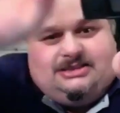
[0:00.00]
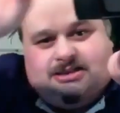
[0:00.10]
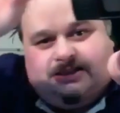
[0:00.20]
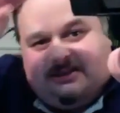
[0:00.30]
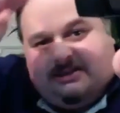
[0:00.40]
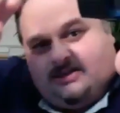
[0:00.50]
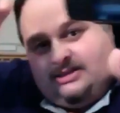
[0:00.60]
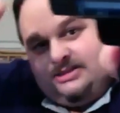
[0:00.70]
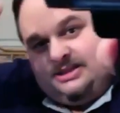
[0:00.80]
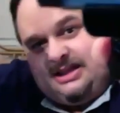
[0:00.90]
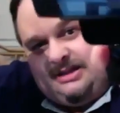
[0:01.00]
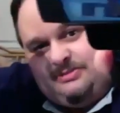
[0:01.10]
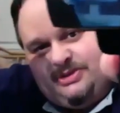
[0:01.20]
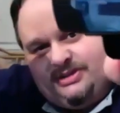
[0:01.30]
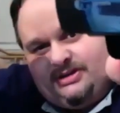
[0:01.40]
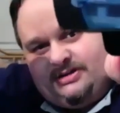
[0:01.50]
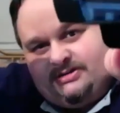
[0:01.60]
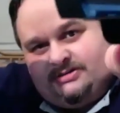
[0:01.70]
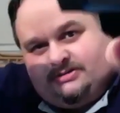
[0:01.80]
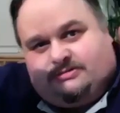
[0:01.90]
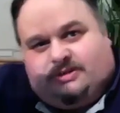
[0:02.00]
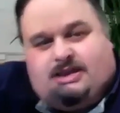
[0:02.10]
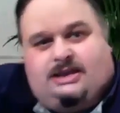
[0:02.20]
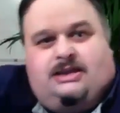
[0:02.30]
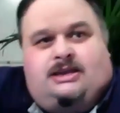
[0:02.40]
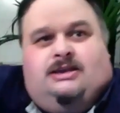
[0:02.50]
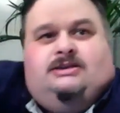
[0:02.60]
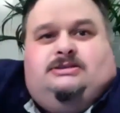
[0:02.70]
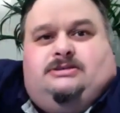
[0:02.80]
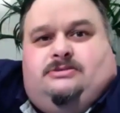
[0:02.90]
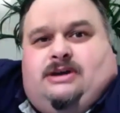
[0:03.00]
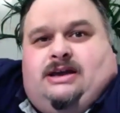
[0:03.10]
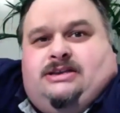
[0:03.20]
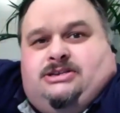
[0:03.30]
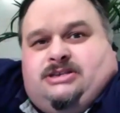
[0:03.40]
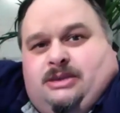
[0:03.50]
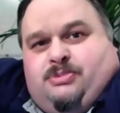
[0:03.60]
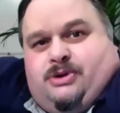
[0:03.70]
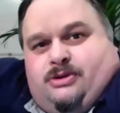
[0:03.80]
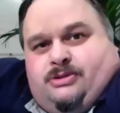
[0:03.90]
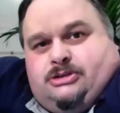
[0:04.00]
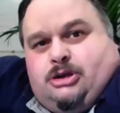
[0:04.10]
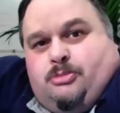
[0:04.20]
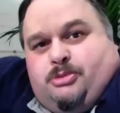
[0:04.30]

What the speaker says: the camera there. Okay, so I just keep it on the top of